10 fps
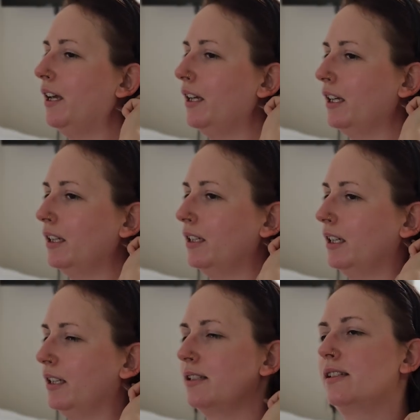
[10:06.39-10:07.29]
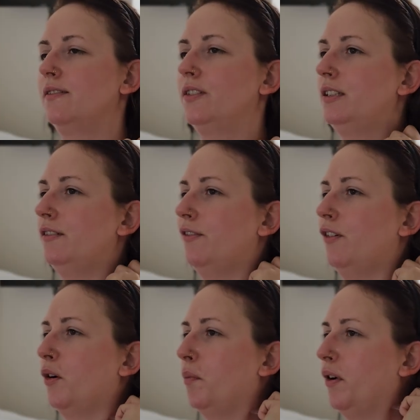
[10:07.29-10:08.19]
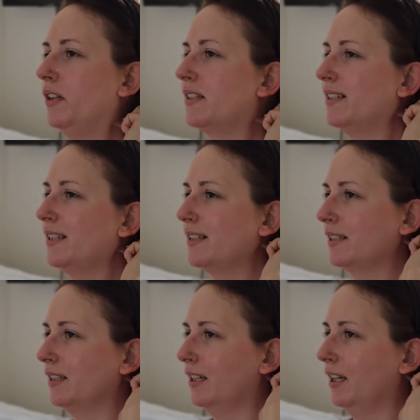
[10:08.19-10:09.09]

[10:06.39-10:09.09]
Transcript: I can get 74.6